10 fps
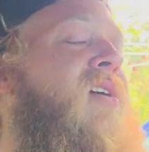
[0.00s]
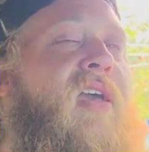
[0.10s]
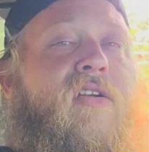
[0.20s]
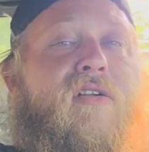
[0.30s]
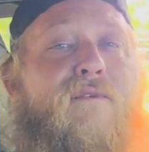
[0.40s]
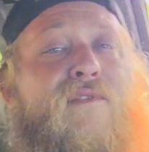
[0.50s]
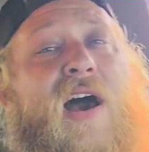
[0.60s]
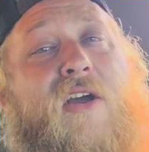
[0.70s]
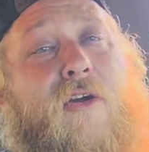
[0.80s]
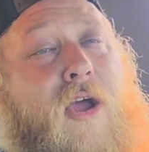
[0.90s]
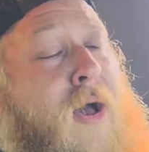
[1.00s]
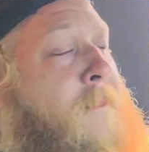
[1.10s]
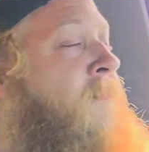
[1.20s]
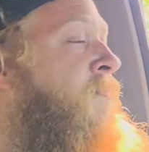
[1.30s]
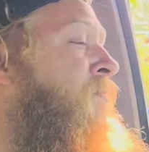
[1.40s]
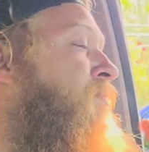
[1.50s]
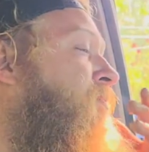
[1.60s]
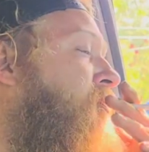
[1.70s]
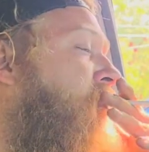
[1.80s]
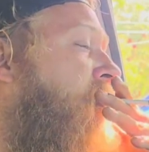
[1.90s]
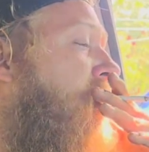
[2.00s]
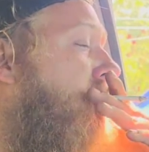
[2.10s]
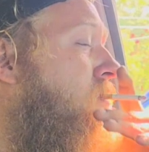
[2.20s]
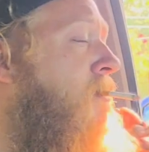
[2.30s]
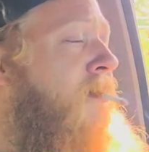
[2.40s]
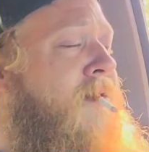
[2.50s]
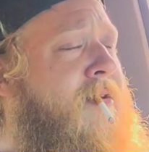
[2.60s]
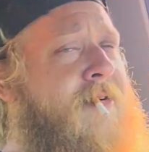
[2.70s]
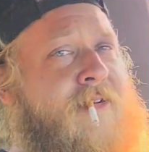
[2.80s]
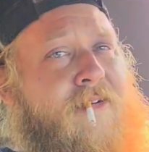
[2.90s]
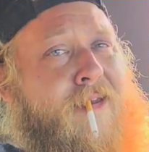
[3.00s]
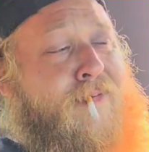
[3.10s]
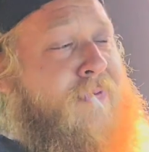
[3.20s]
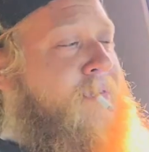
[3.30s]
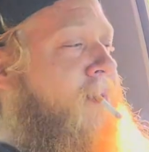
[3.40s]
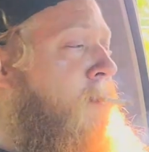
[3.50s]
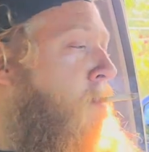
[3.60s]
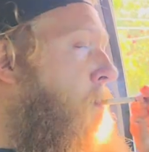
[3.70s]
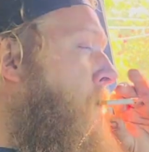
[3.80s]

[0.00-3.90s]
get her to fire up. Get her in her happy zone.